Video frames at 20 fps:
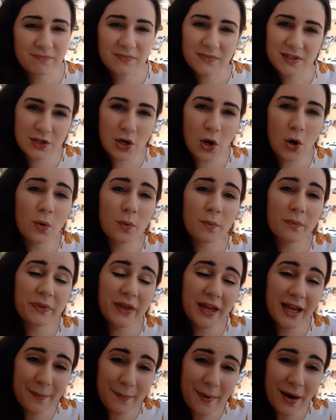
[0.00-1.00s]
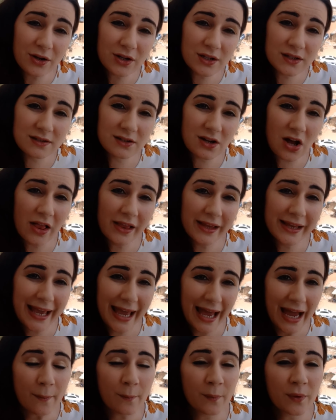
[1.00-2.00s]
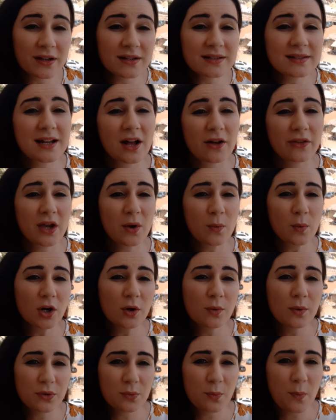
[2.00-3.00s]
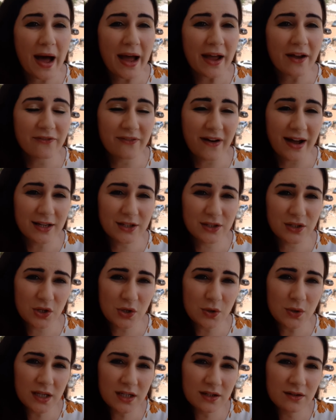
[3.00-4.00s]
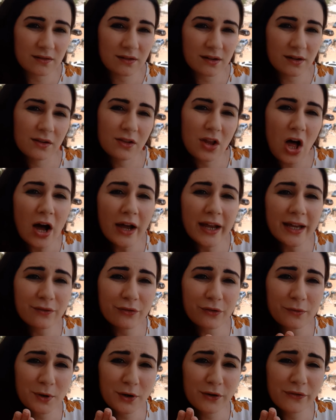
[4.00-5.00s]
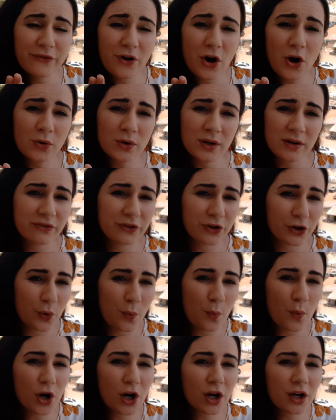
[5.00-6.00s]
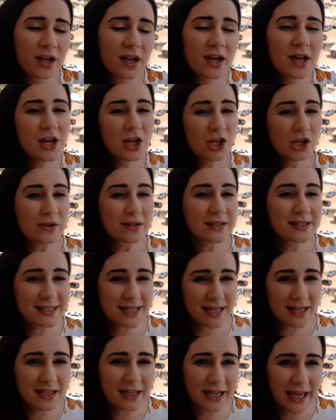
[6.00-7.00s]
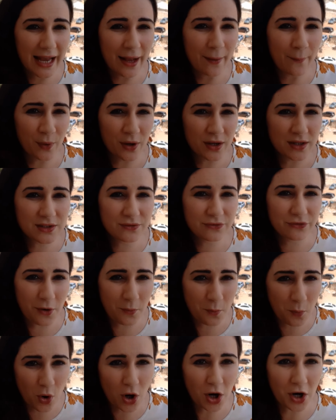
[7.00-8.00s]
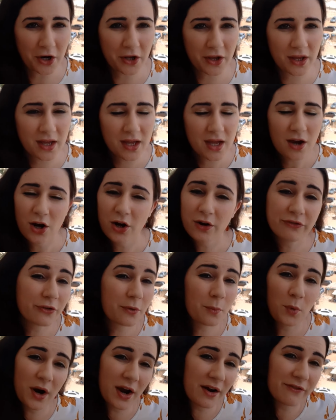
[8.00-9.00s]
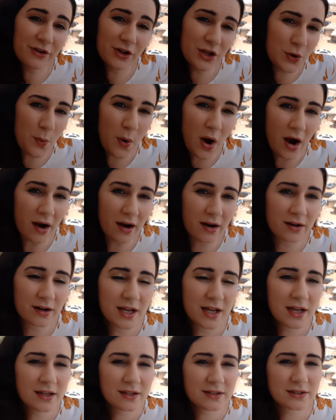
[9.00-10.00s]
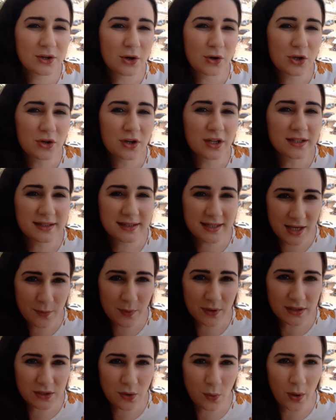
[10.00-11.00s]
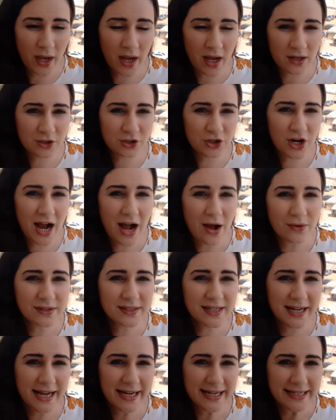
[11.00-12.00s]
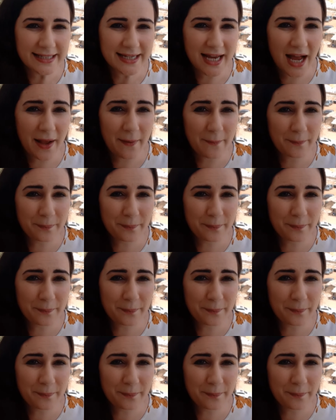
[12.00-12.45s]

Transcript: So think about installing cameras. Now they work with Wi-Fi, so you can log in from your phone. If you're at work, you can see the cameras from work or from wherever you are, so you can see what's going on in your house at any time.